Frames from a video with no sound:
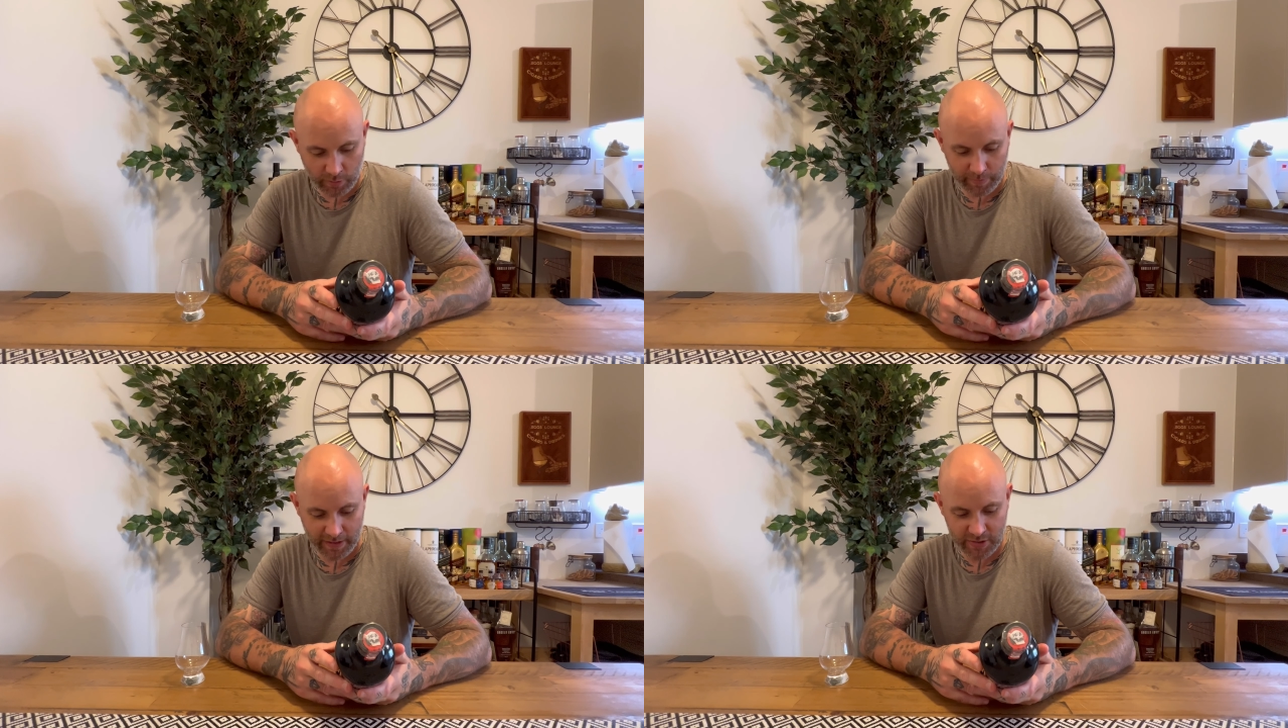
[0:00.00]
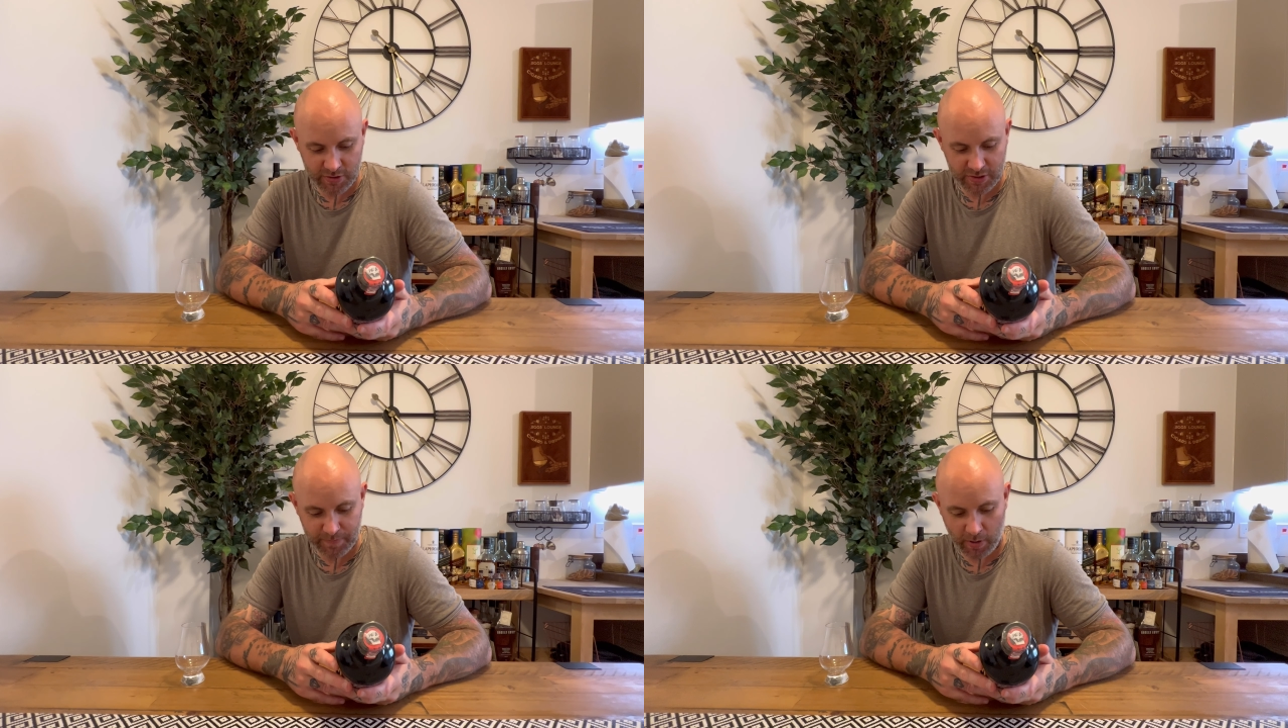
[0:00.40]

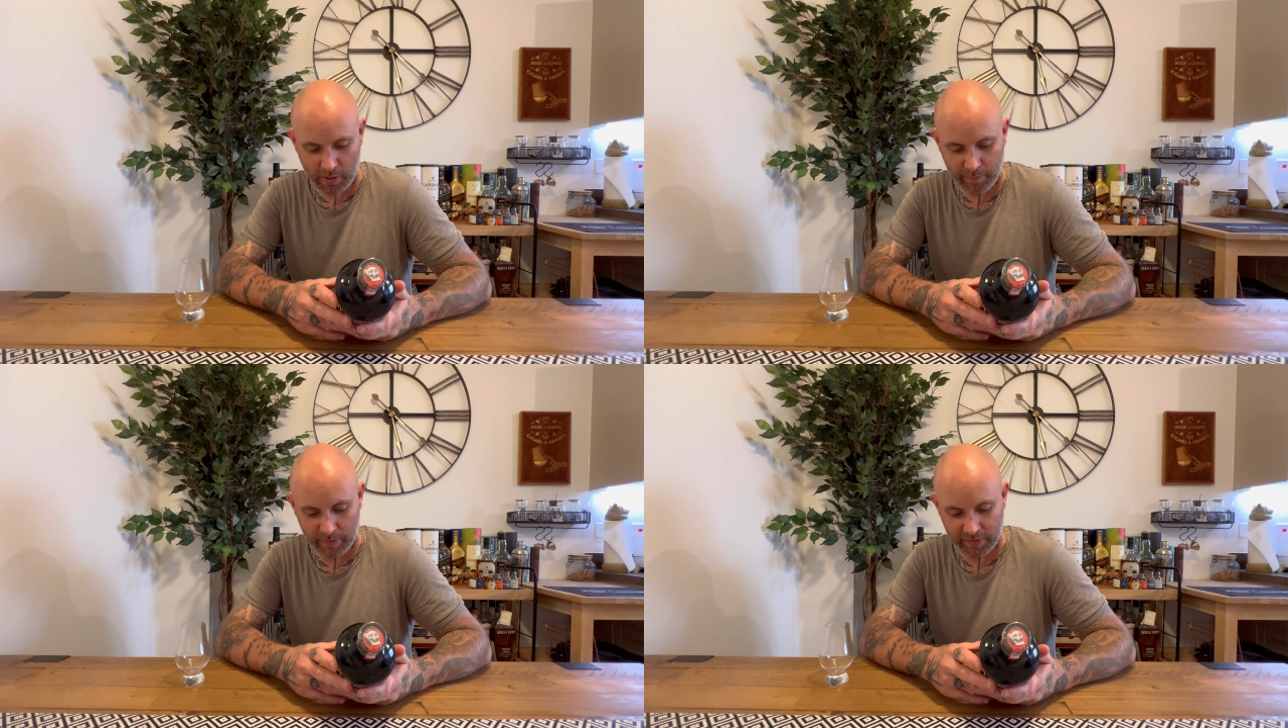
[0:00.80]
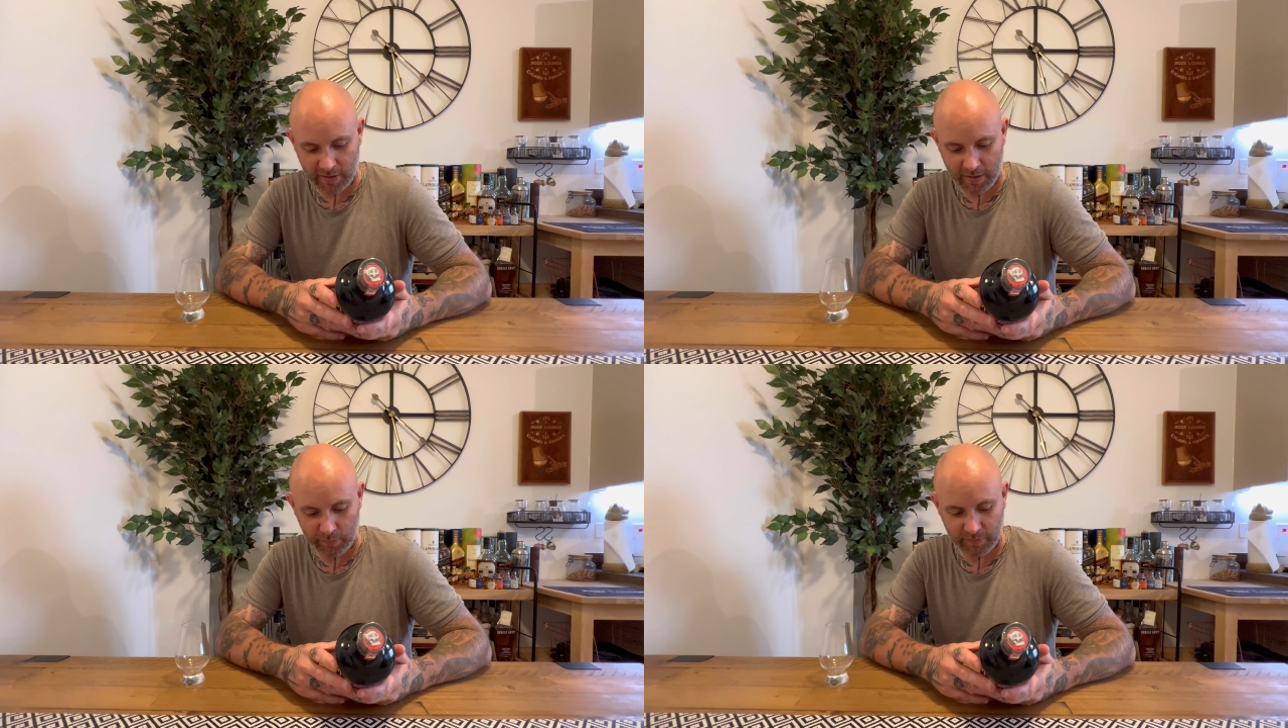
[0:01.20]
combination inspired by the
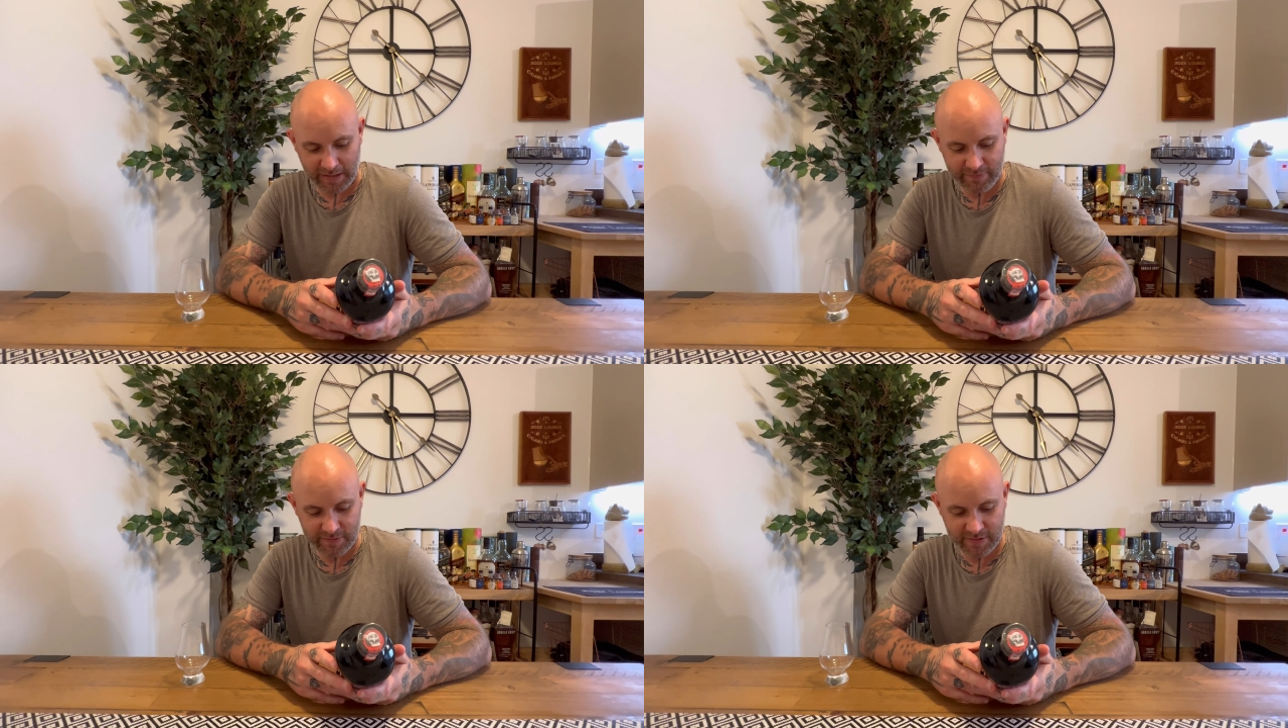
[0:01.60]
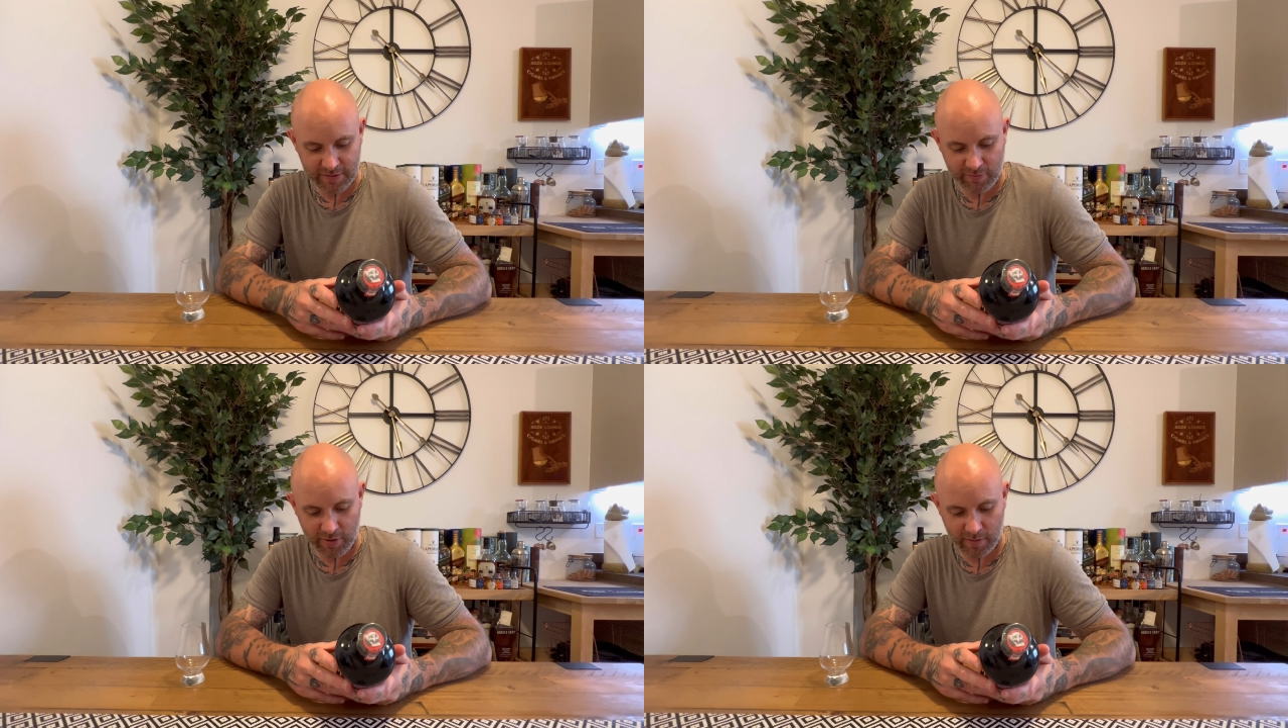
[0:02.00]
Colonel's 11
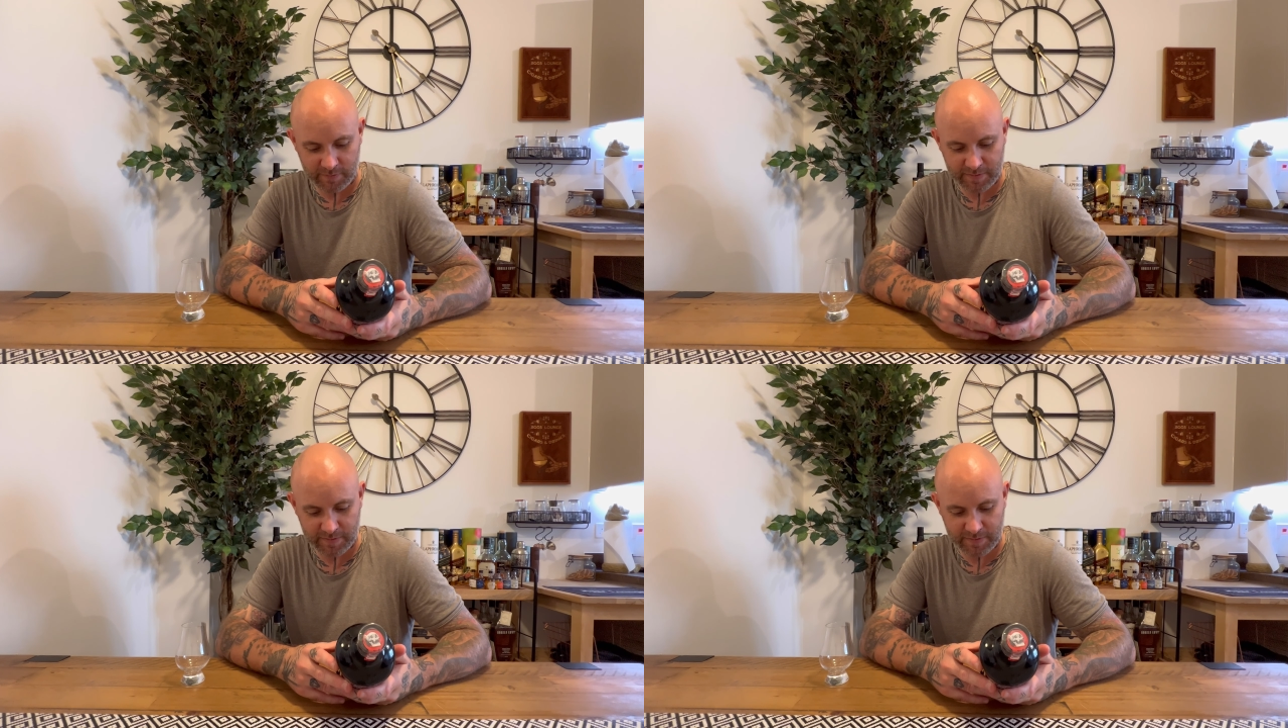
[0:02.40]
secret herbs